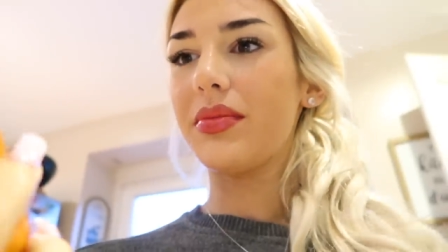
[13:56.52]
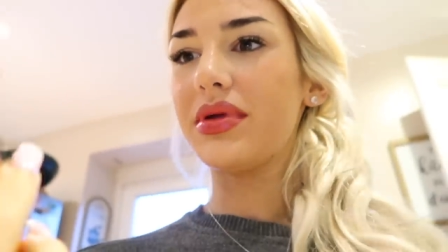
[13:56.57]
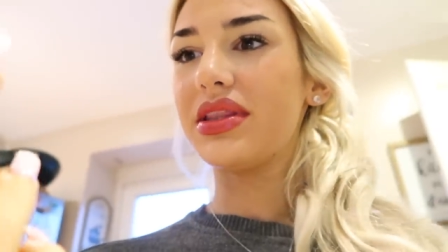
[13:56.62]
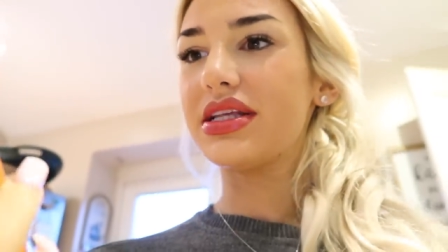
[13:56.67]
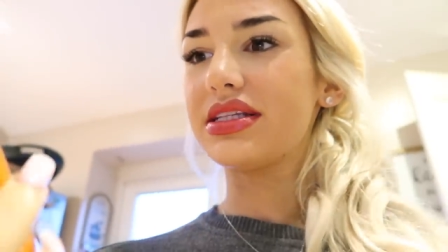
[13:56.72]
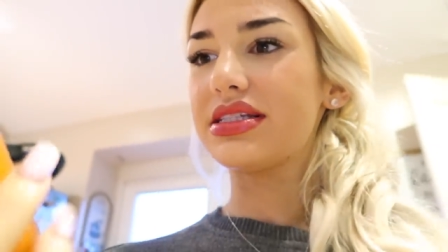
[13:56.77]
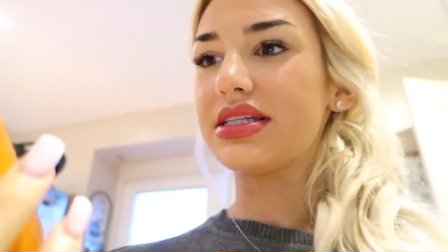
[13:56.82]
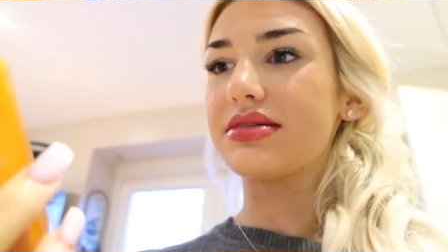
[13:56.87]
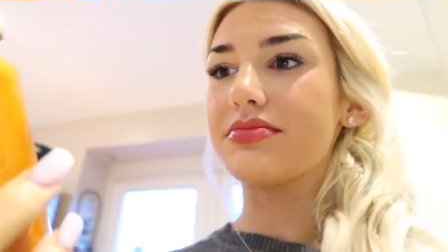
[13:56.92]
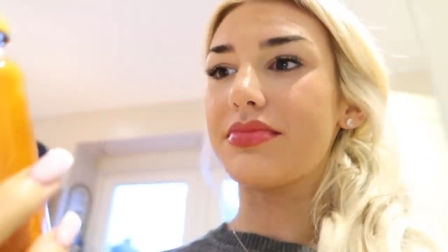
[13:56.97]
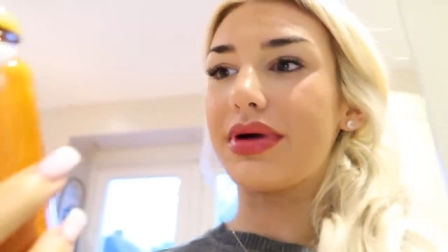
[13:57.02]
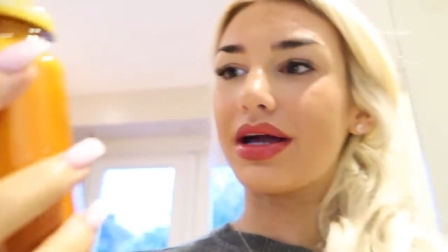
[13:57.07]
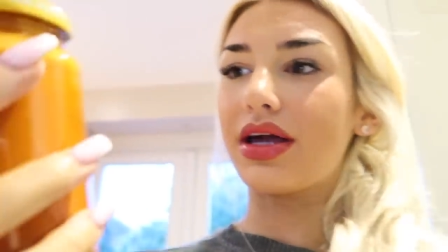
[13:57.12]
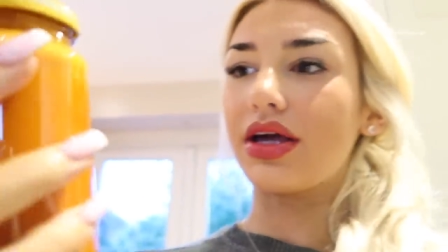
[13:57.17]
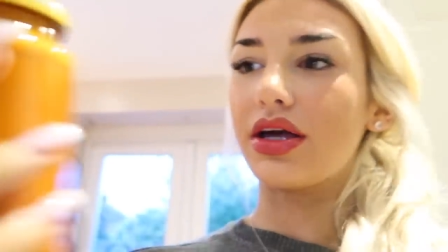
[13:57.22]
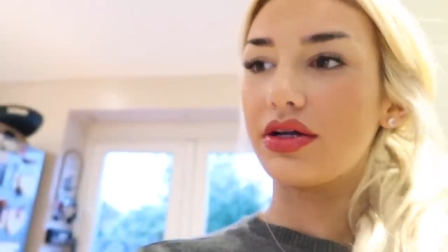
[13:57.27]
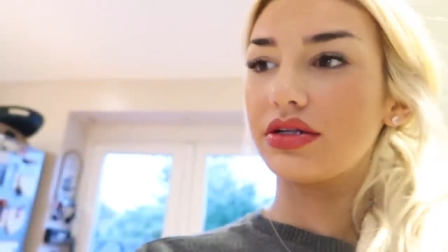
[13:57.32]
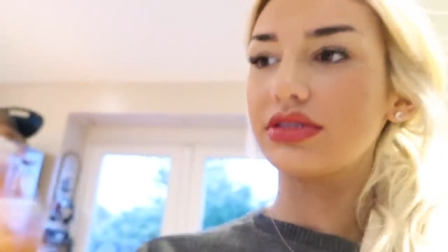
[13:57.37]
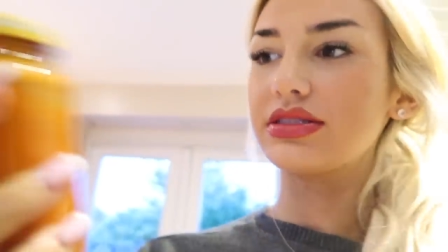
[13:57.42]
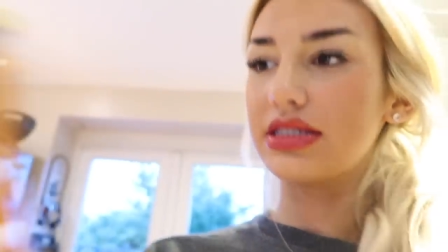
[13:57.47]
this isn't my
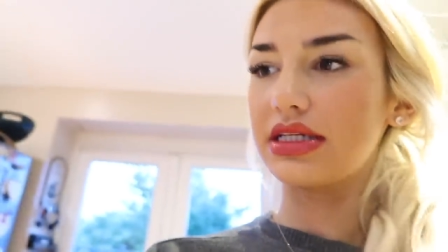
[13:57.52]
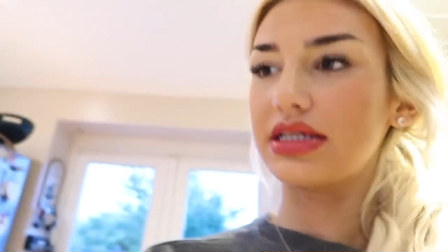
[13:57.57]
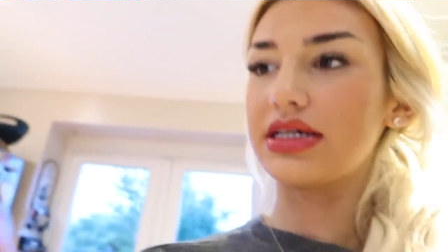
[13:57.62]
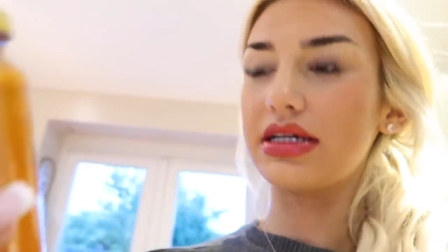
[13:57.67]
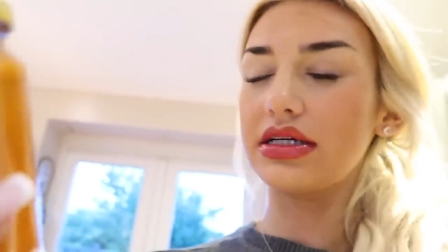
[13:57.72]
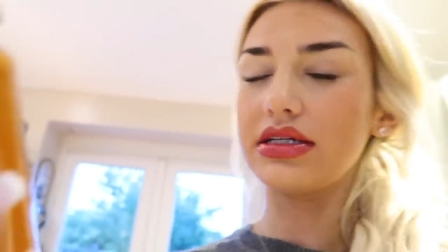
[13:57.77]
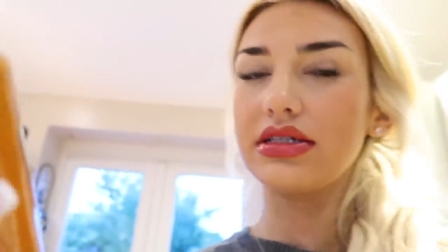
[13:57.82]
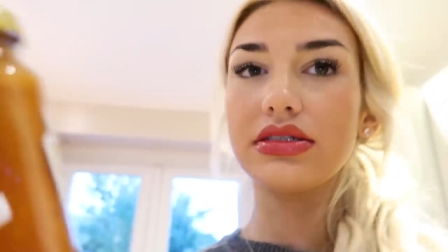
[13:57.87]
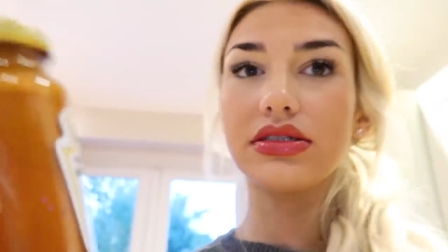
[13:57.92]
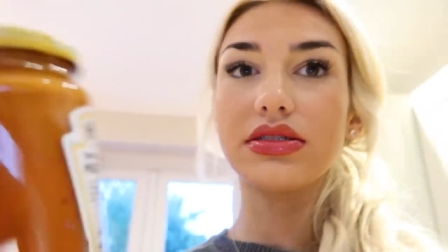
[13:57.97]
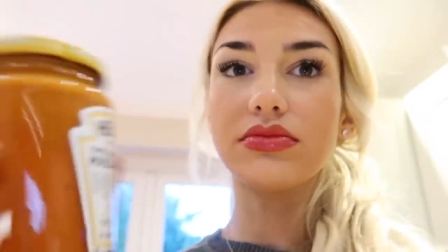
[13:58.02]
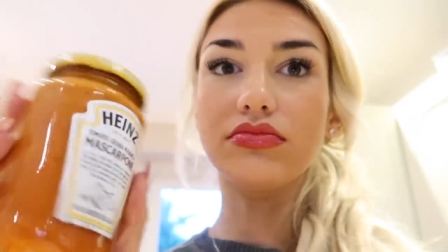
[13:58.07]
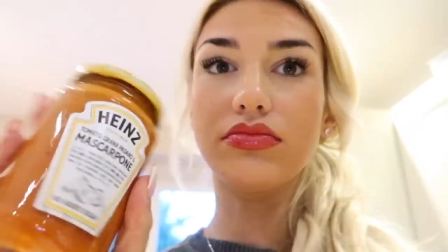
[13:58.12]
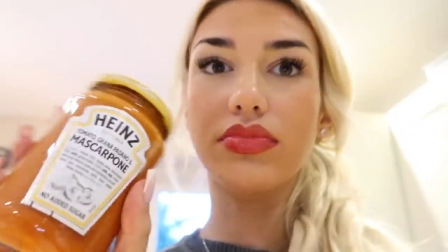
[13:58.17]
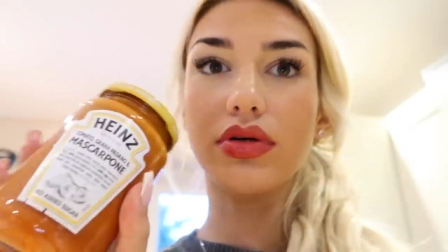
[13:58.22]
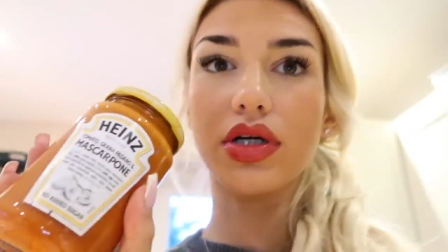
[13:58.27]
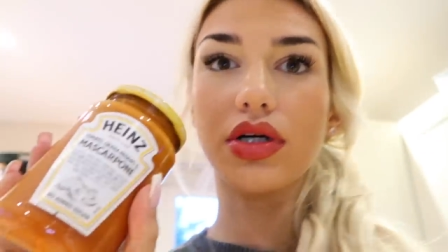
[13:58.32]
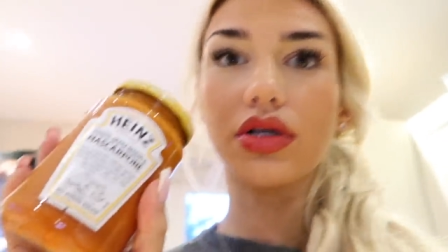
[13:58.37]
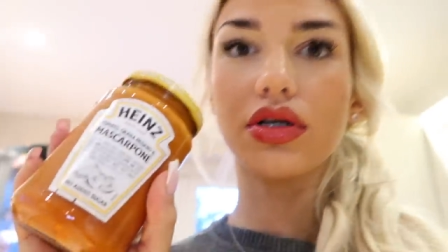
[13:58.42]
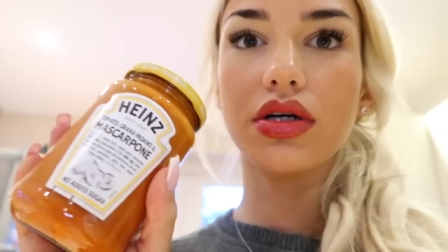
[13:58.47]
girl dinner,
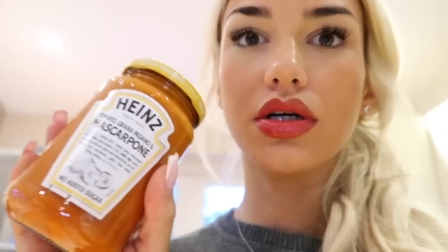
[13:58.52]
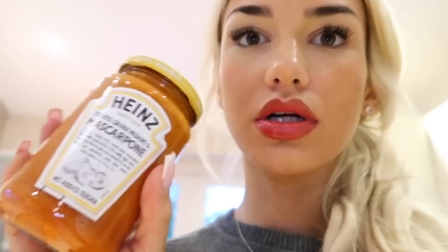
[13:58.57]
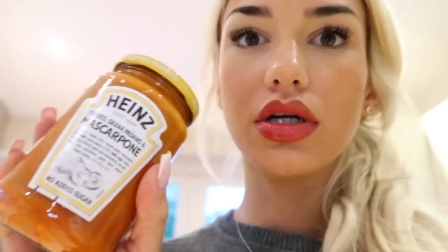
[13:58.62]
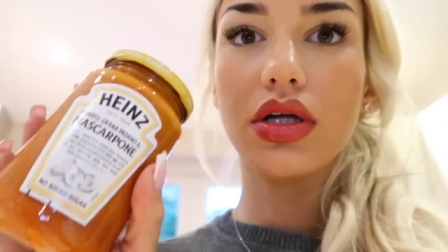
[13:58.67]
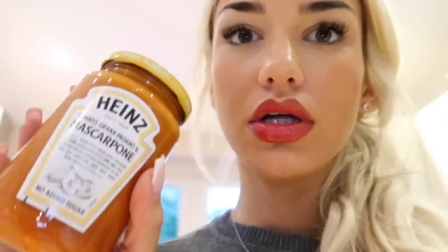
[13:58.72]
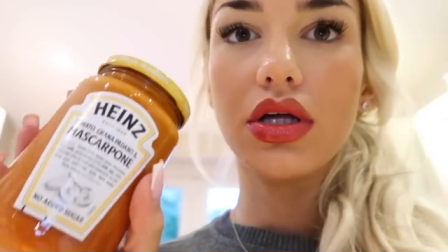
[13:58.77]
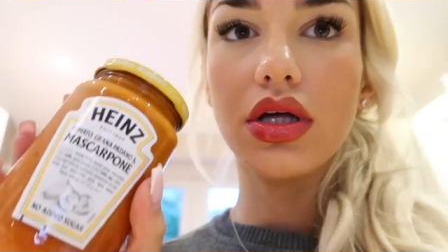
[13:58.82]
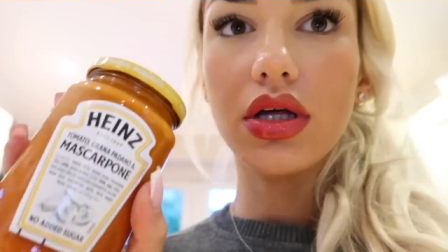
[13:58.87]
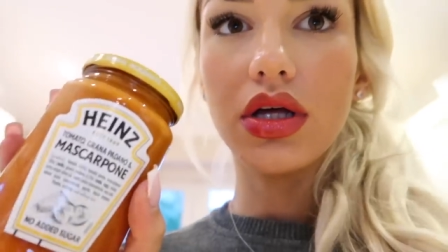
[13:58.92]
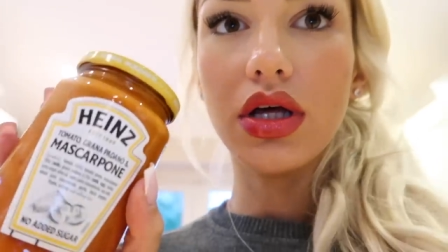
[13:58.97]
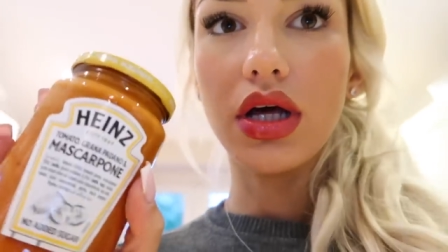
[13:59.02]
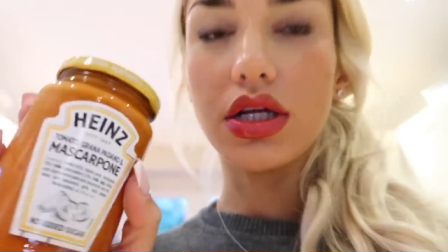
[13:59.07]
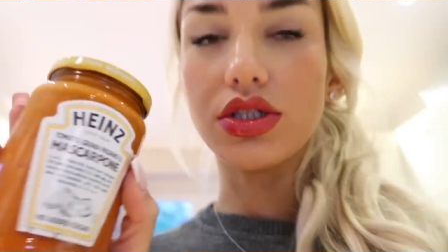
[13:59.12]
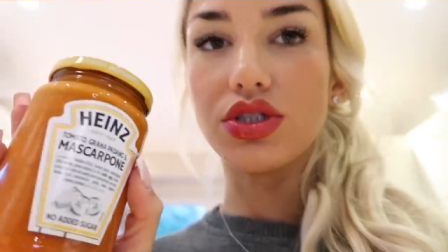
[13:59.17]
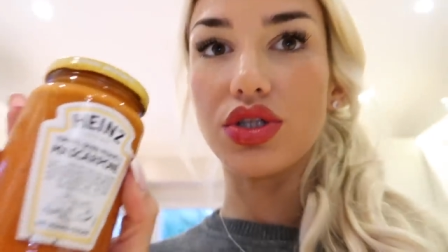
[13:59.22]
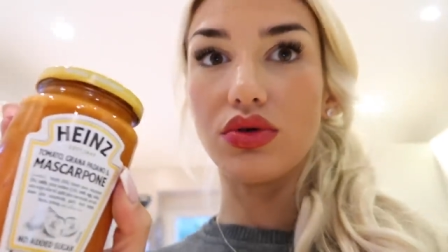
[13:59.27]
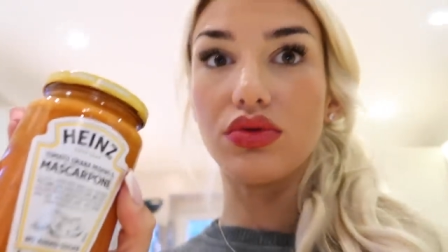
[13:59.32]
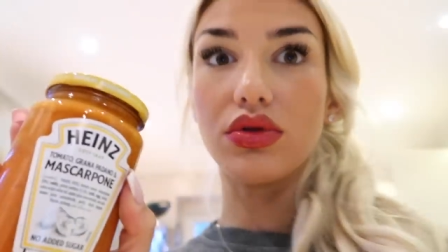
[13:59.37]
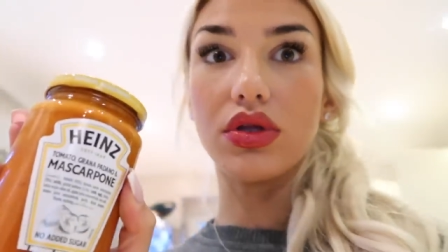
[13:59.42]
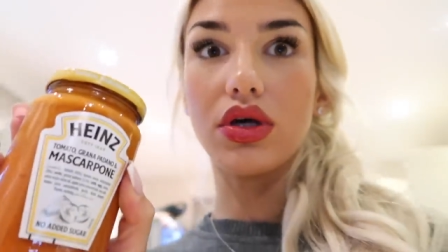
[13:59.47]
but I
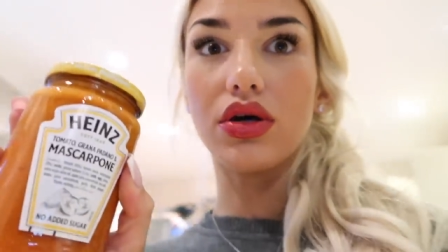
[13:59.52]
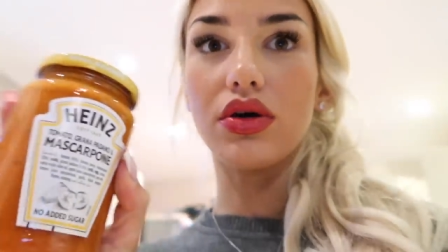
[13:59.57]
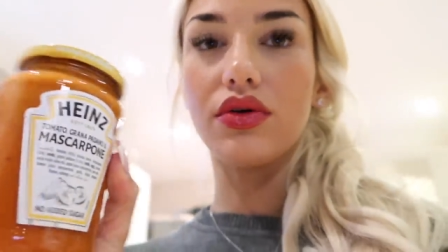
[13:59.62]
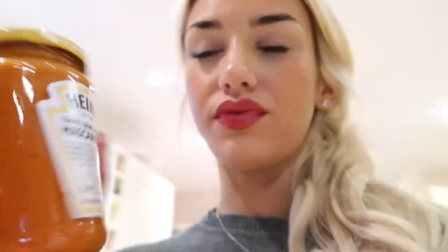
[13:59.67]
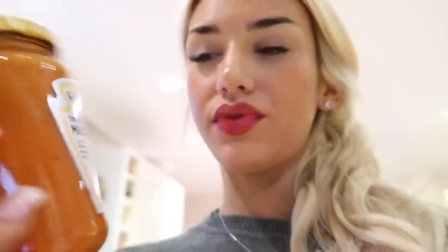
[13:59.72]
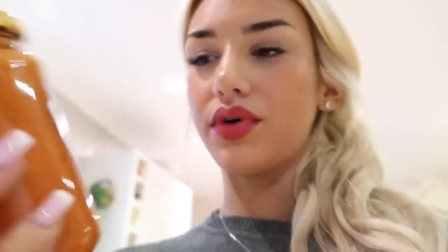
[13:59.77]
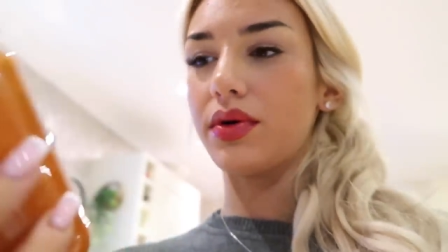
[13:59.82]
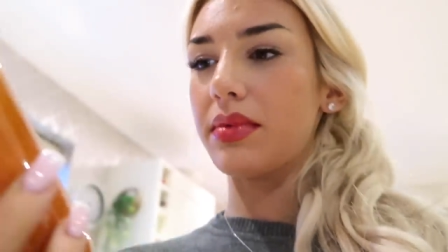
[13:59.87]
do love